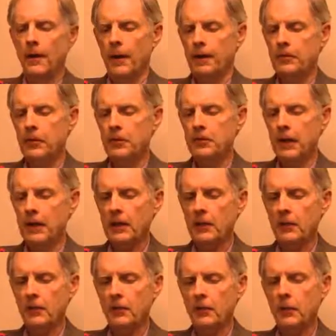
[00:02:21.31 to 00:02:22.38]
After the second
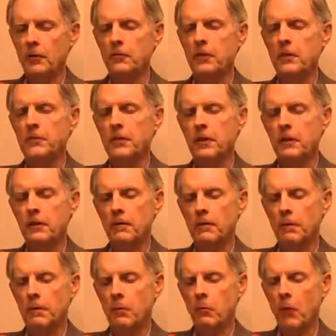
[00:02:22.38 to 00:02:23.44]
and third visit,
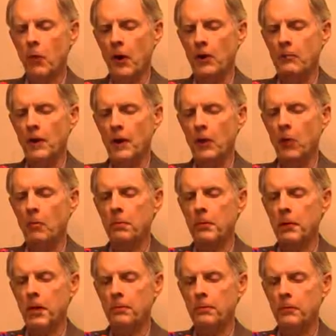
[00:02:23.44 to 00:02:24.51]
the brain may
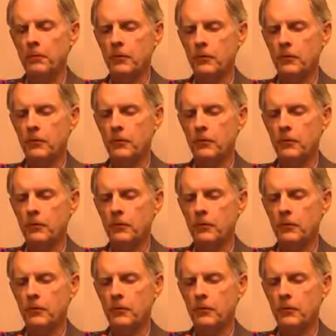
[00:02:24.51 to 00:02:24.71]
open up